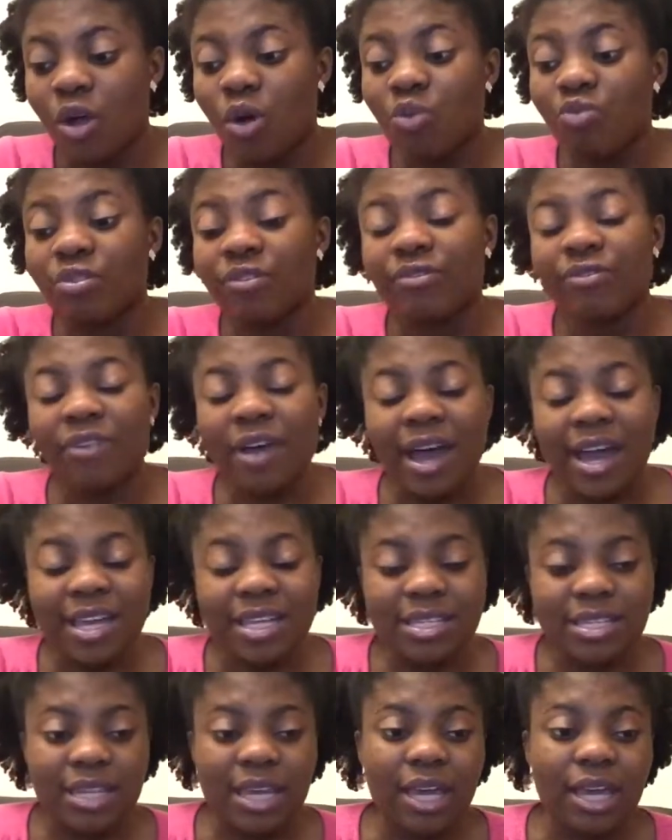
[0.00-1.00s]
or
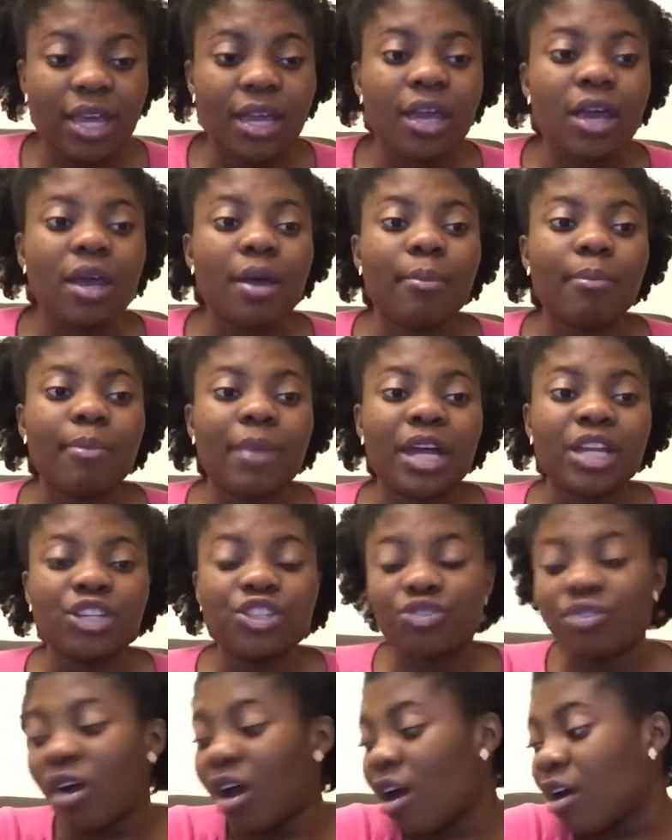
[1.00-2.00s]
revising my
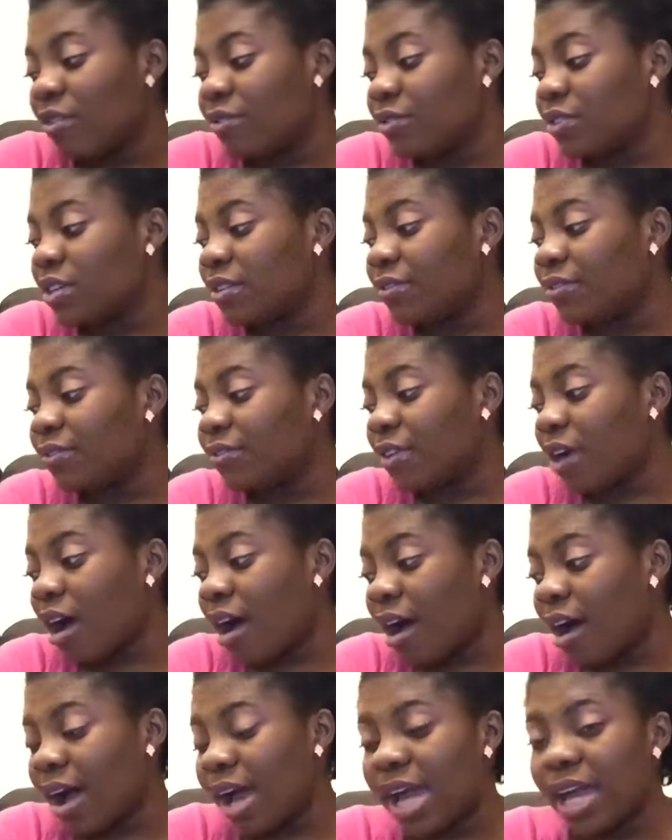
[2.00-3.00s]
draft
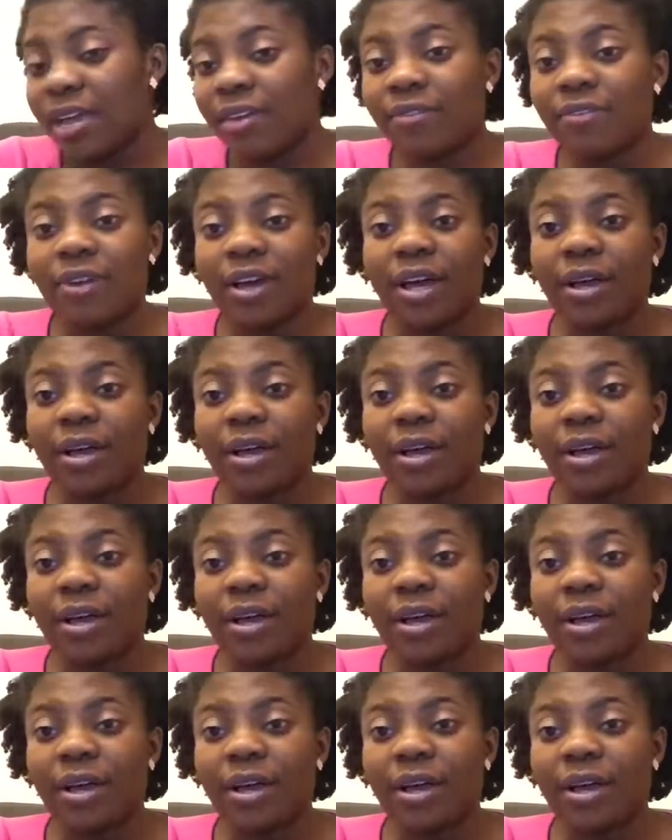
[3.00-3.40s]
5